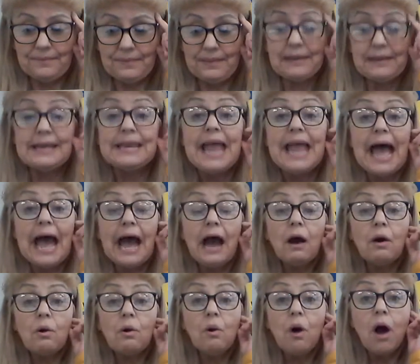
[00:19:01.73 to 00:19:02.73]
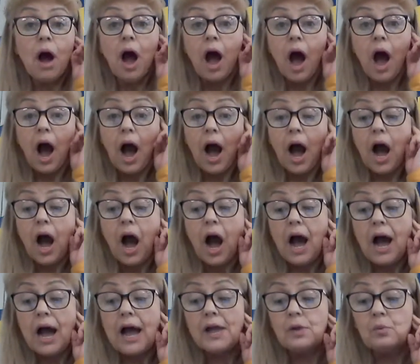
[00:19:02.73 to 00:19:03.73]
Now
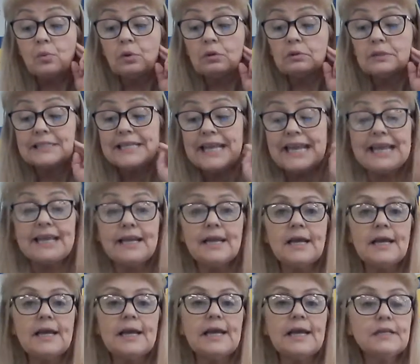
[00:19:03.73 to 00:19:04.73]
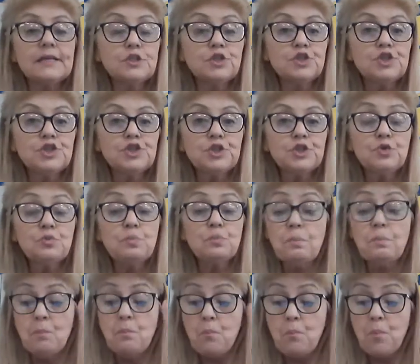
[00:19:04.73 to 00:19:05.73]
I will take two
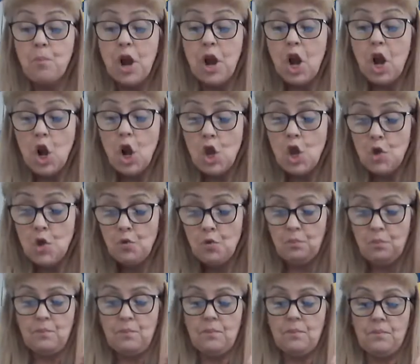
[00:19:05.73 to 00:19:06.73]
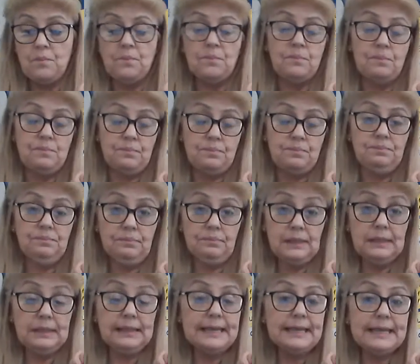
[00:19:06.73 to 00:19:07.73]
blue
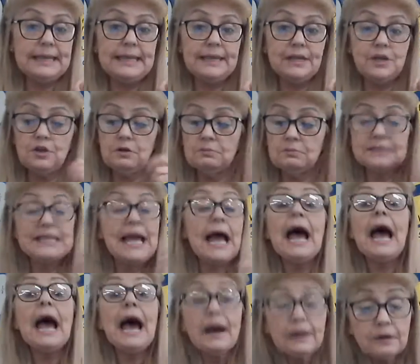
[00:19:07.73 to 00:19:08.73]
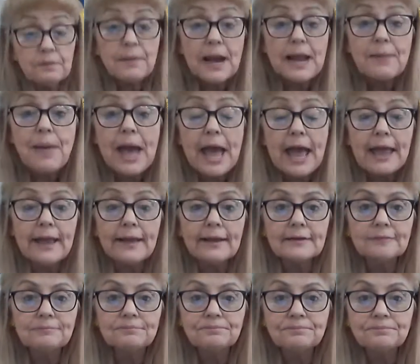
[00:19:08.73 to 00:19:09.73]
linking Cubes out of my bag.
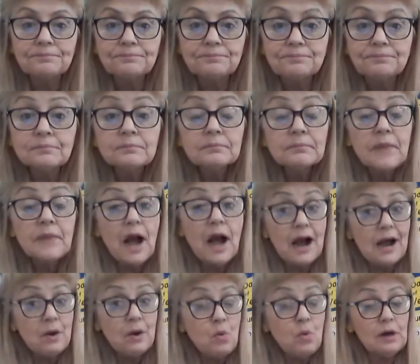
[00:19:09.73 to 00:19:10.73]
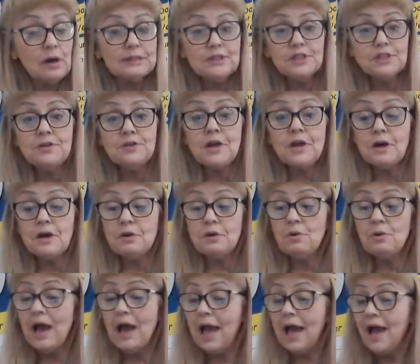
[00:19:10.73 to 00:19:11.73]
I want to know
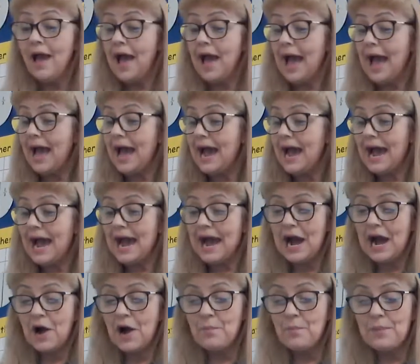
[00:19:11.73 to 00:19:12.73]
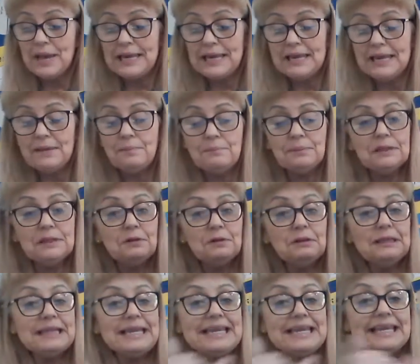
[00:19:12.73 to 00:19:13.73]
how many blue
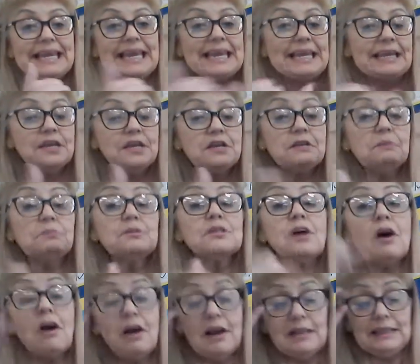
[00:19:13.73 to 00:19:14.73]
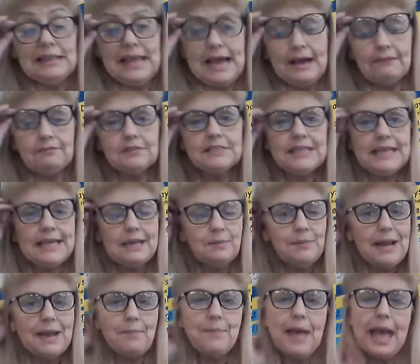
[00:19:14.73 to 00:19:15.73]
linking Cubes are left in
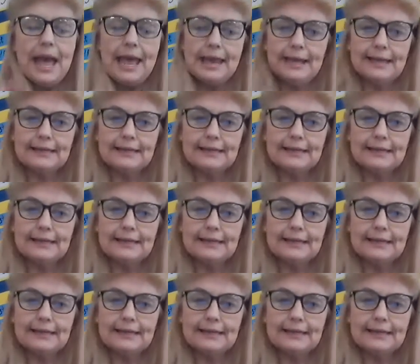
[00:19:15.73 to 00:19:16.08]
my bag.